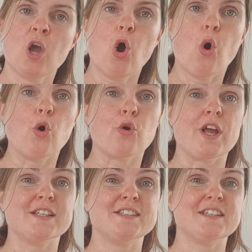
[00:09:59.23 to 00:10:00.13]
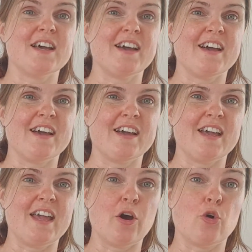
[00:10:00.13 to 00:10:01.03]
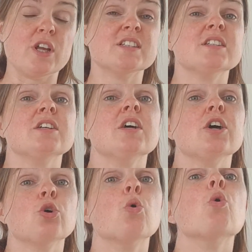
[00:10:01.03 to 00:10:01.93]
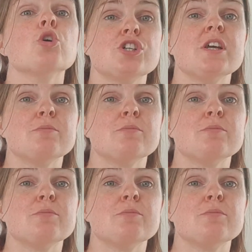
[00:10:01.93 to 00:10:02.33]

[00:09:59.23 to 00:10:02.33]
or it's a courtship